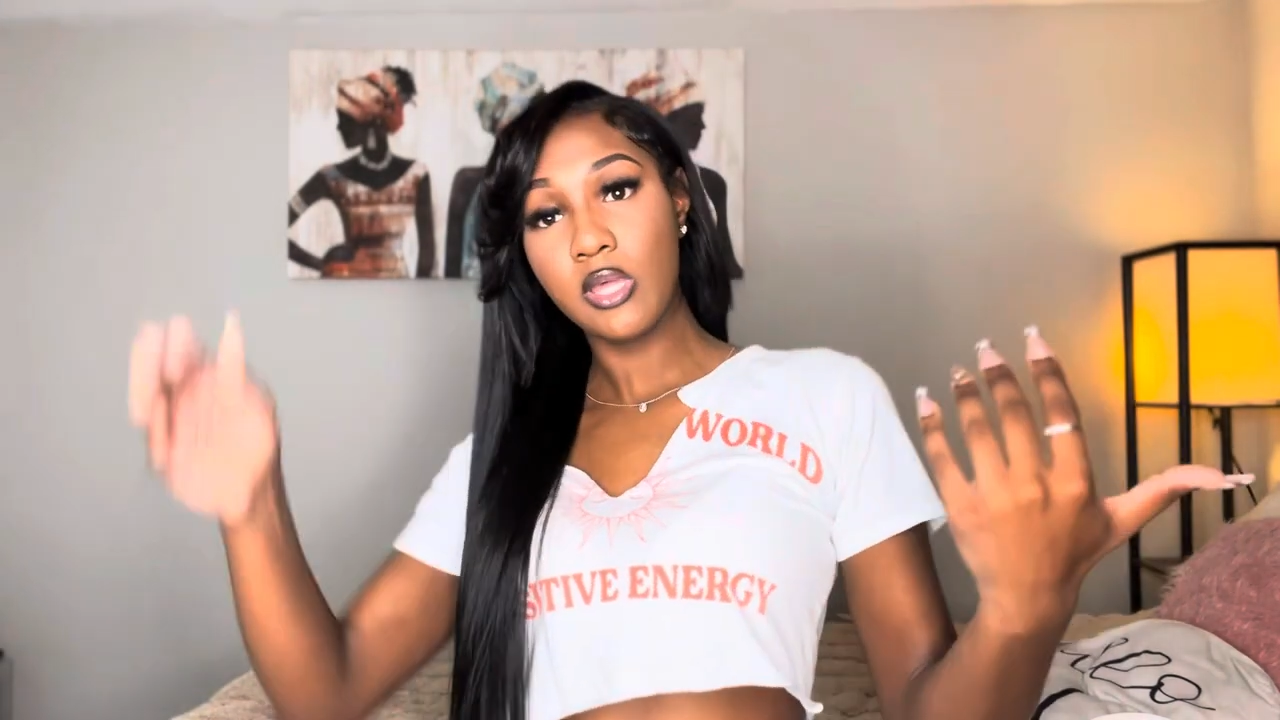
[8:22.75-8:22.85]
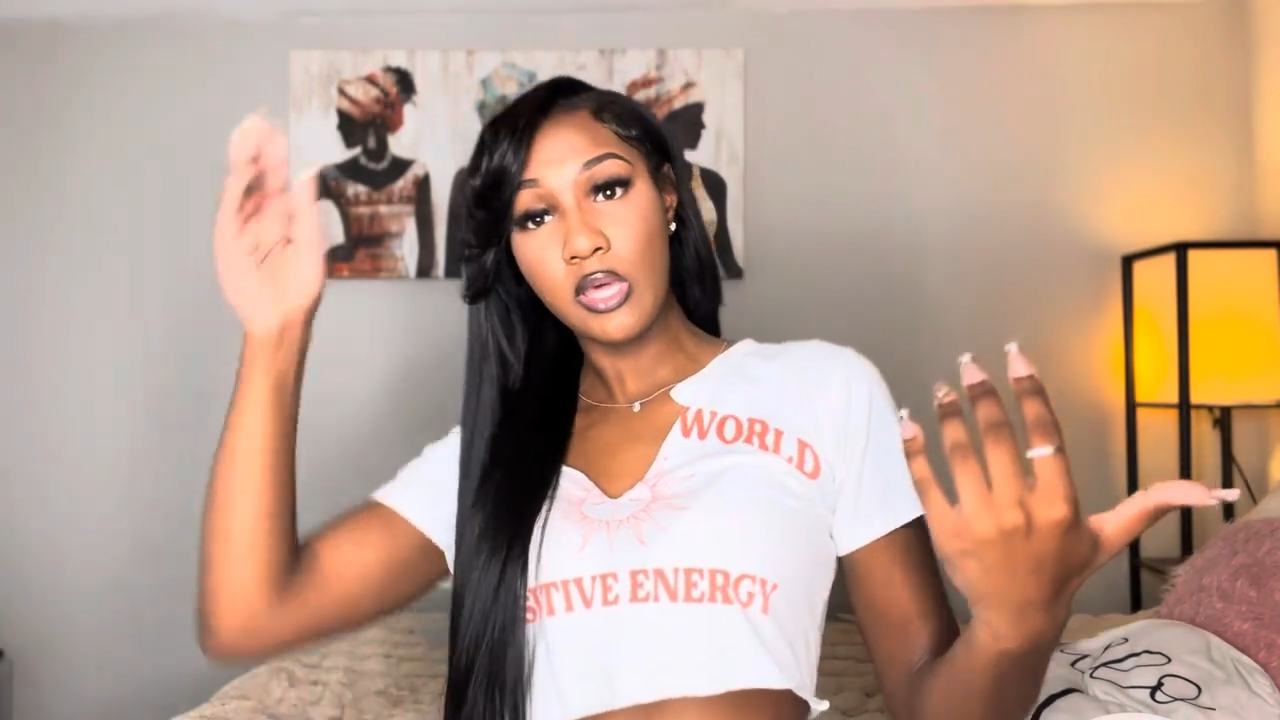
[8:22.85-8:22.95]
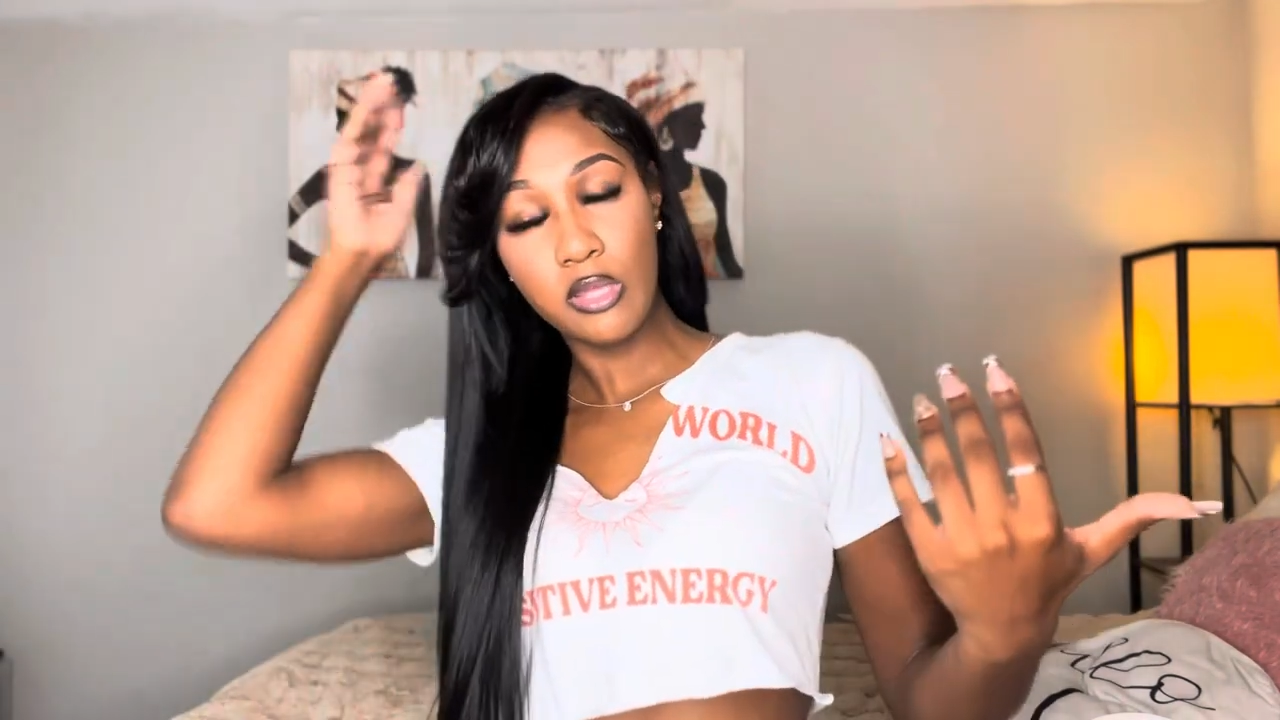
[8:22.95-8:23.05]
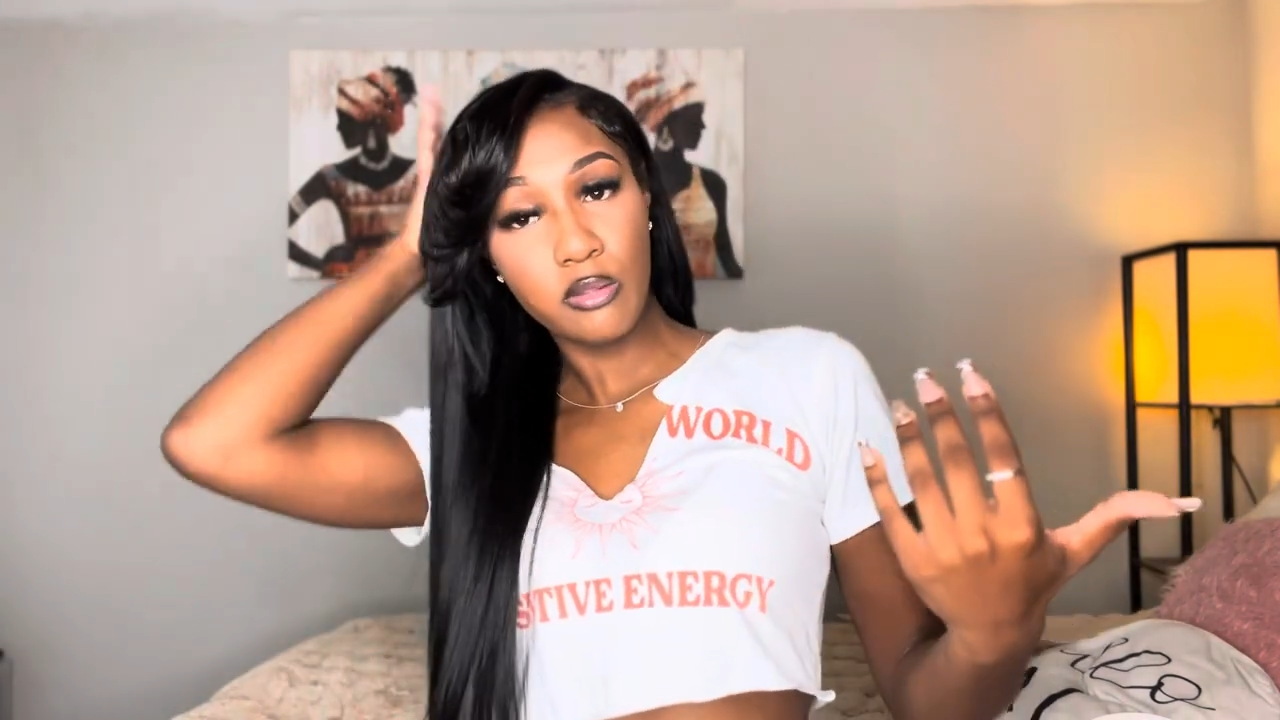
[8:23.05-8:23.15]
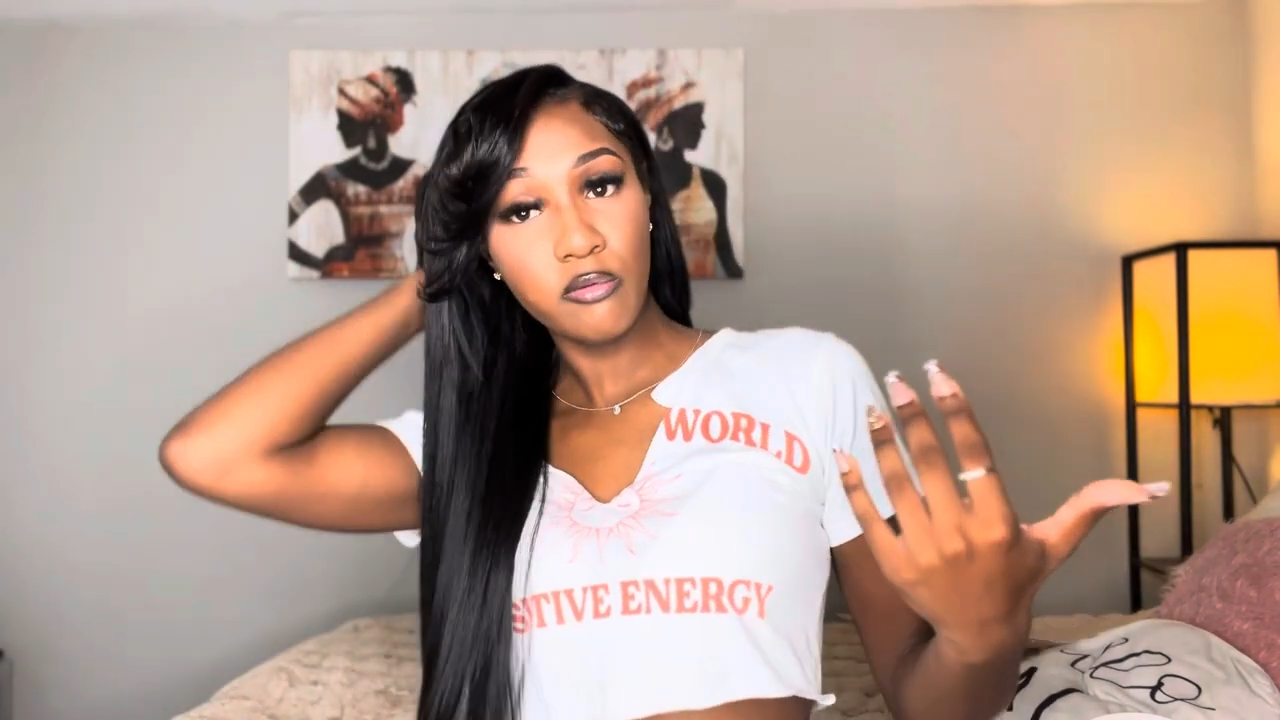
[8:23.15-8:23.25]

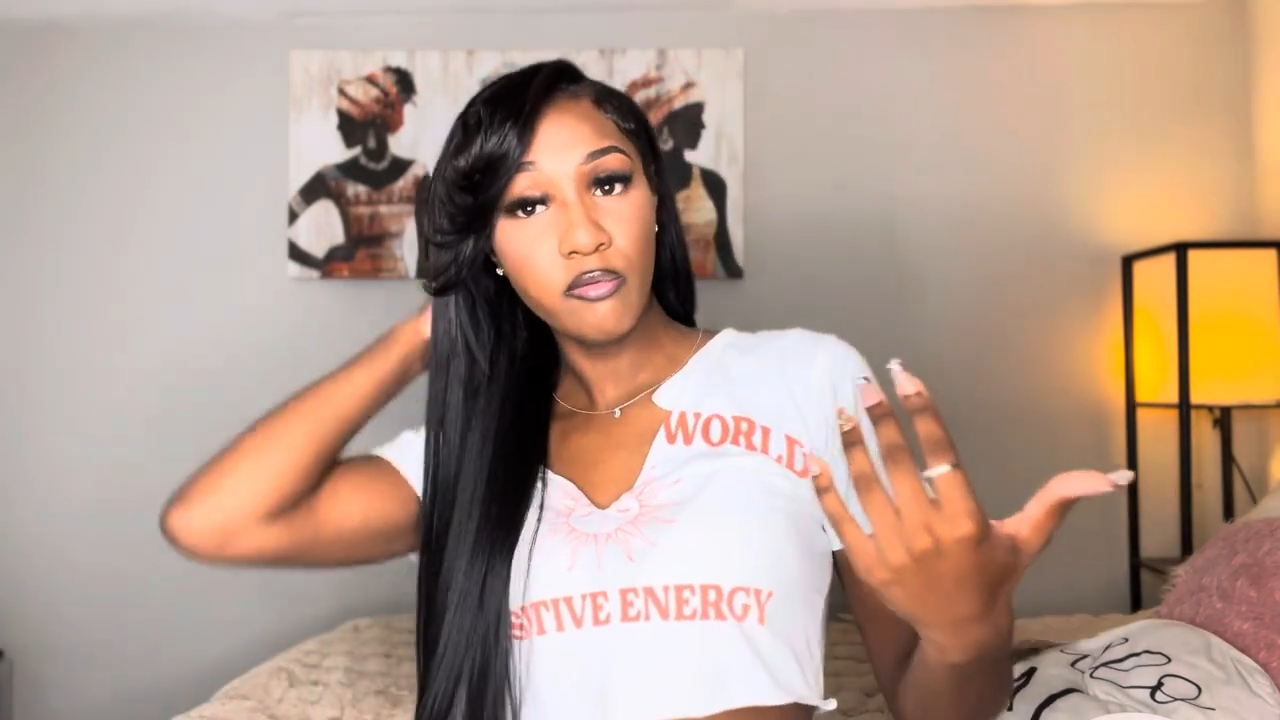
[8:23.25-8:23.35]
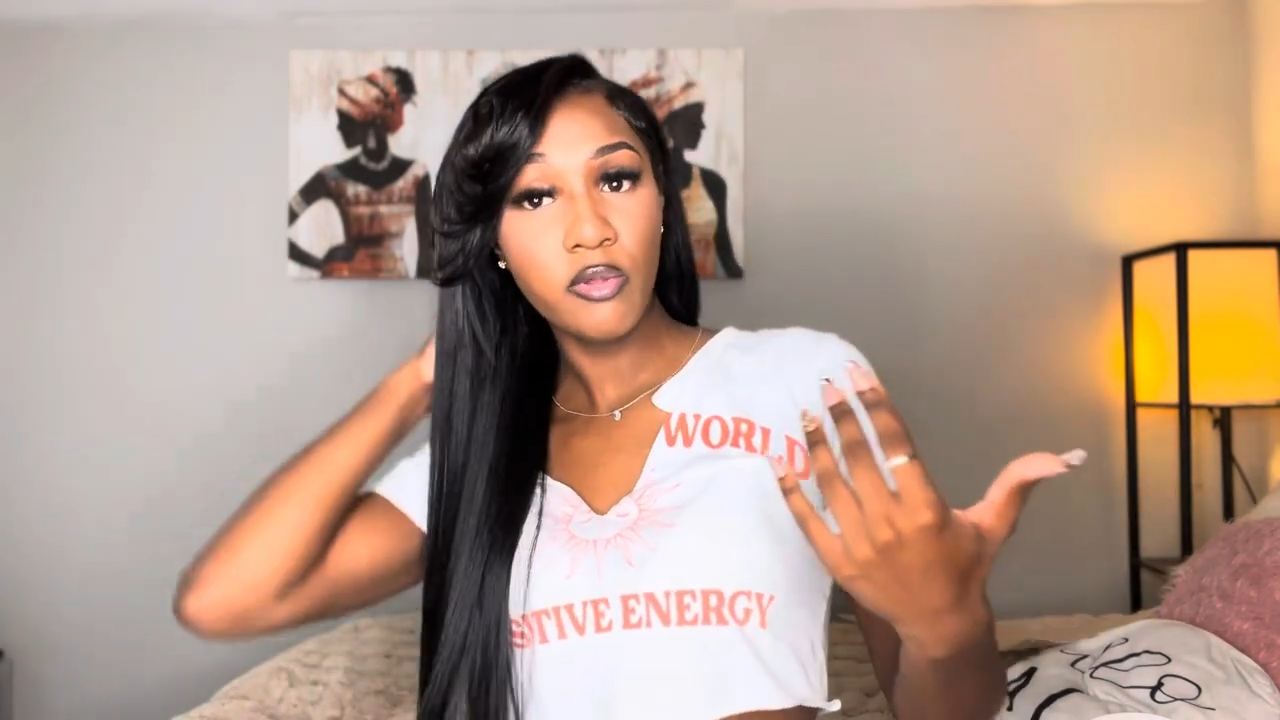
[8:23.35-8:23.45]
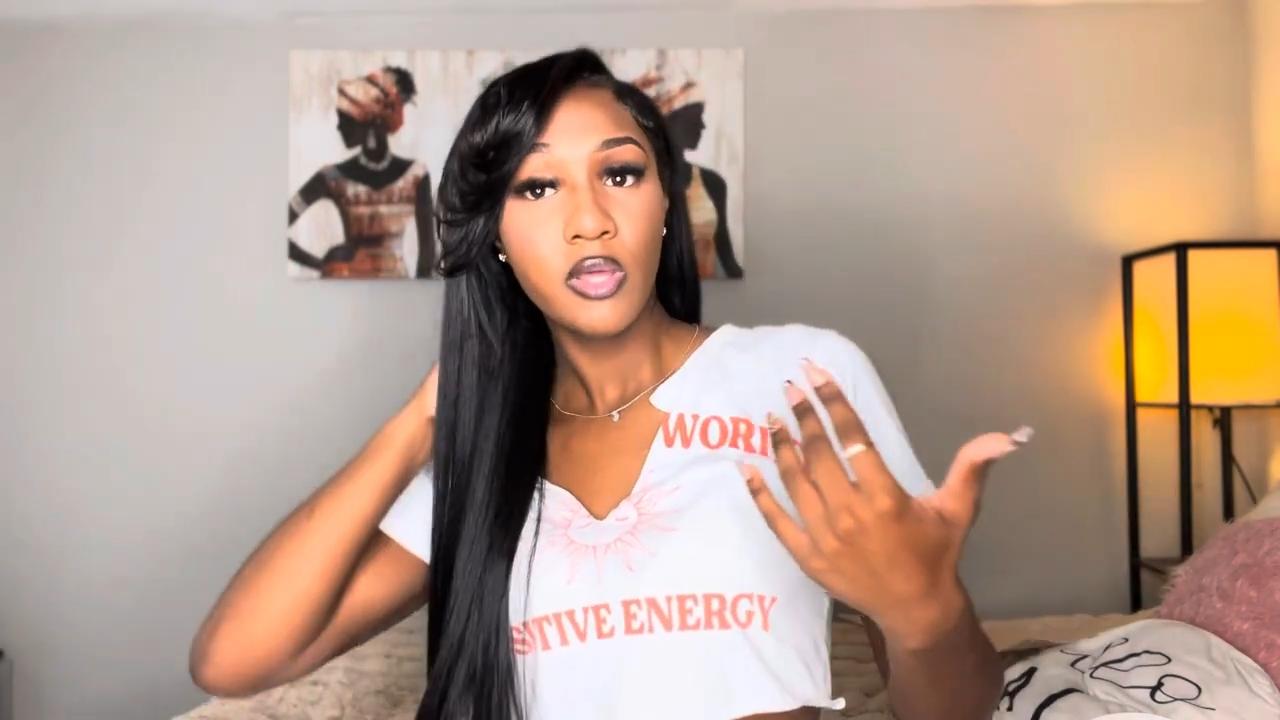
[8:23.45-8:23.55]
love.